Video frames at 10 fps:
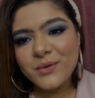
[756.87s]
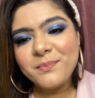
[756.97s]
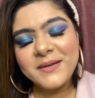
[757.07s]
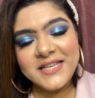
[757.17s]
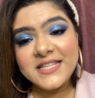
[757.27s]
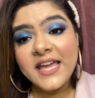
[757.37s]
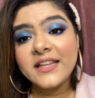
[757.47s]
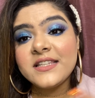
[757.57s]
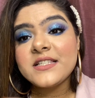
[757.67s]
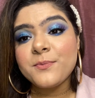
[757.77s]
please
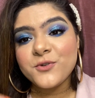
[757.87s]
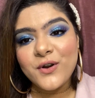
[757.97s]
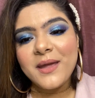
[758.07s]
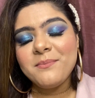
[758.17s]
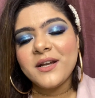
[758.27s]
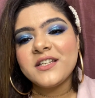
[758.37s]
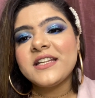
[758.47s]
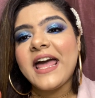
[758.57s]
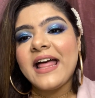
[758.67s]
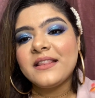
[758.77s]
hit the subscribe button
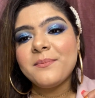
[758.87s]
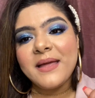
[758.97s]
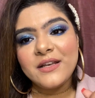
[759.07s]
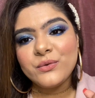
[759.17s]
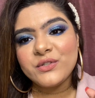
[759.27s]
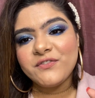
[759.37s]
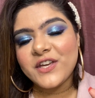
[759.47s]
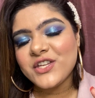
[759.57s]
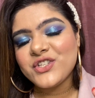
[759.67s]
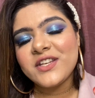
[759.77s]
and the bell
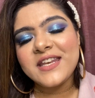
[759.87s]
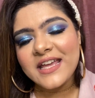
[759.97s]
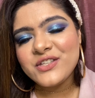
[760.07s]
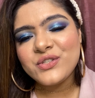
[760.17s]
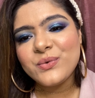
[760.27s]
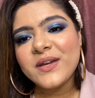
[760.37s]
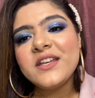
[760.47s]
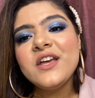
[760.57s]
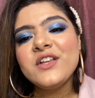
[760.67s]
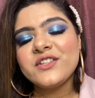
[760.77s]
notification next to it
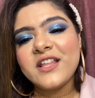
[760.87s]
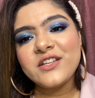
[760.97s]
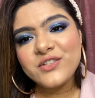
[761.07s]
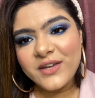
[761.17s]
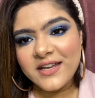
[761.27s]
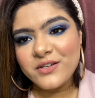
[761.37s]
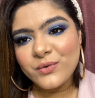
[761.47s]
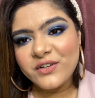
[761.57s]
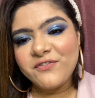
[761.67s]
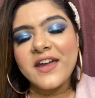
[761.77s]
so that you get
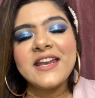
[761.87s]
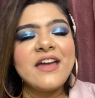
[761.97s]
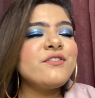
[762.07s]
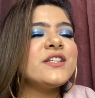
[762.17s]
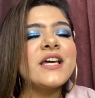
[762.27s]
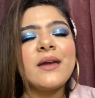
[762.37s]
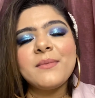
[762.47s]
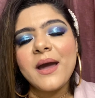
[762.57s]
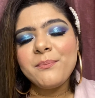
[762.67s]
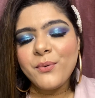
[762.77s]
notified every time
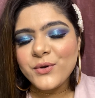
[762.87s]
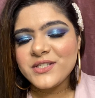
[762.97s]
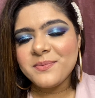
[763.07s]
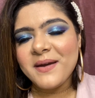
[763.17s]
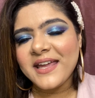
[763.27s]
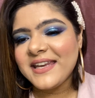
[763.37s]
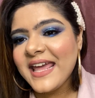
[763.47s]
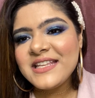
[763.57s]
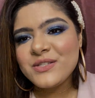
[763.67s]
I post my next